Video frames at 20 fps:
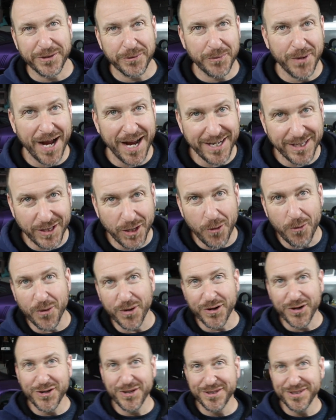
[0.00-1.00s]
ride
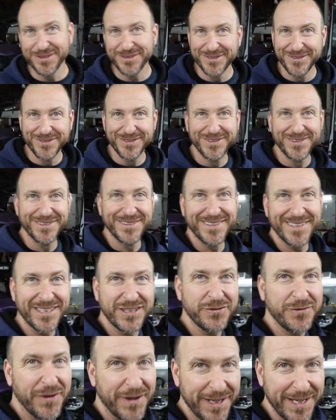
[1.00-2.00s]
lowered.
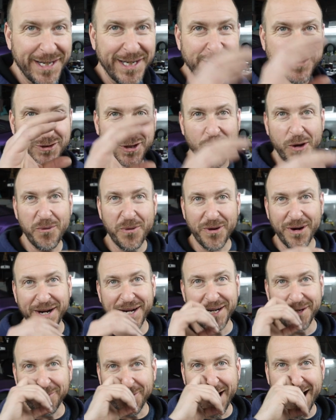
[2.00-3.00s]
It's funny, he's
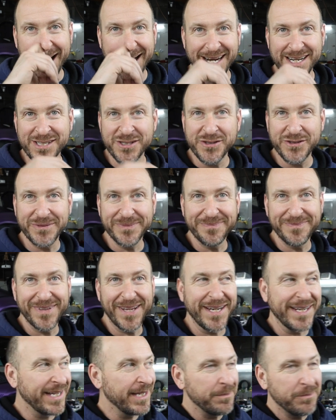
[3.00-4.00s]
lowering rides.
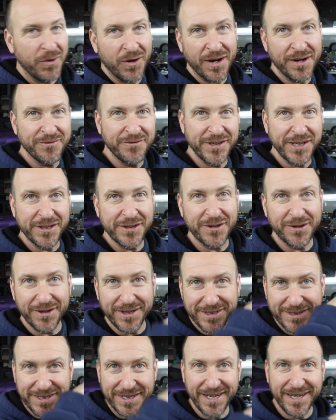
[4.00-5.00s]
Like, he brought a vehicle
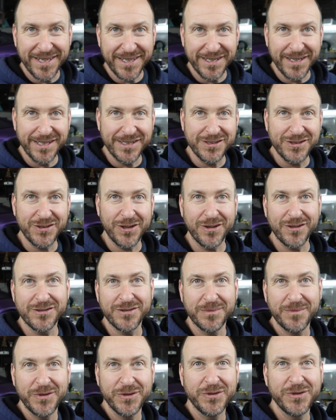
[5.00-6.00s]
in today and installed
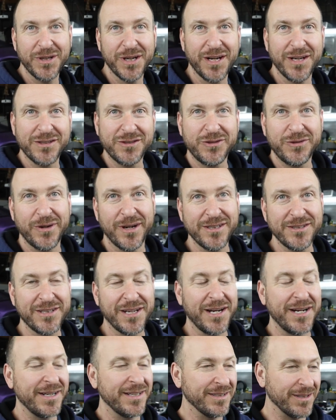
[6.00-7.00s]
some new struts
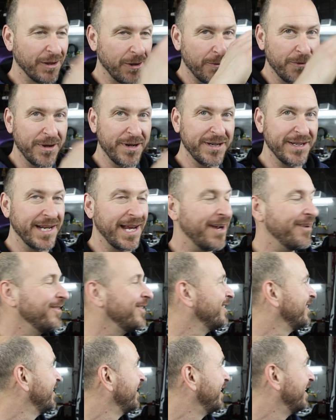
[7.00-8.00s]
on it, lowered it
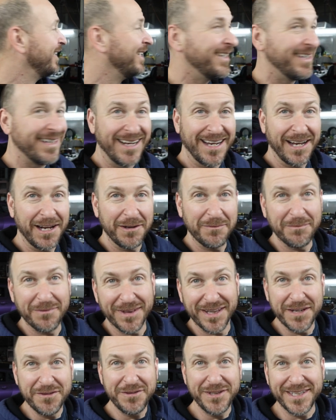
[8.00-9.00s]
down. I'm
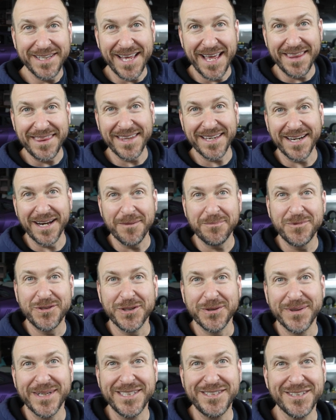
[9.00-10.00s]
lifting that thing up
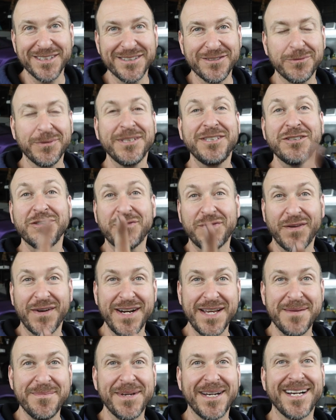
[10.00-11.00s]
2 inches, which is
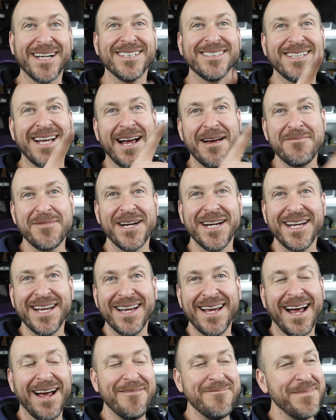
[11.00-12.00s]
funny because
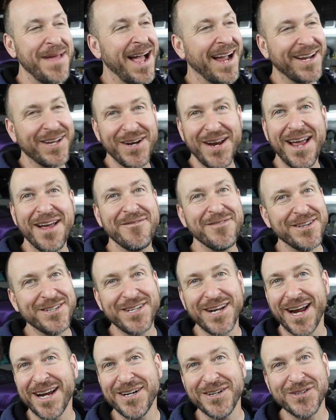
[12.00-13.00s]
I'm not gonna have the
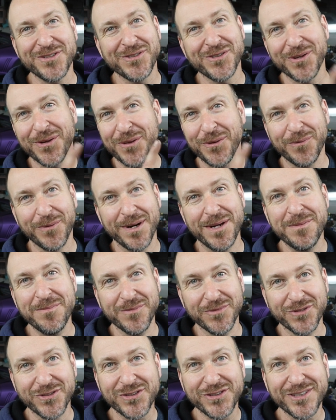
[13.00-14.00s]
tires or the
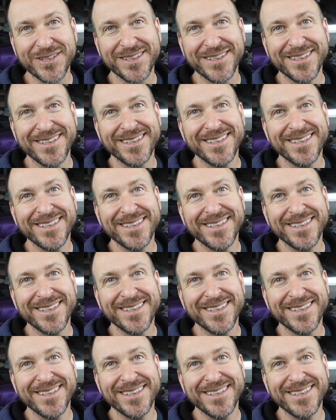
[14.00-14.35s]
rims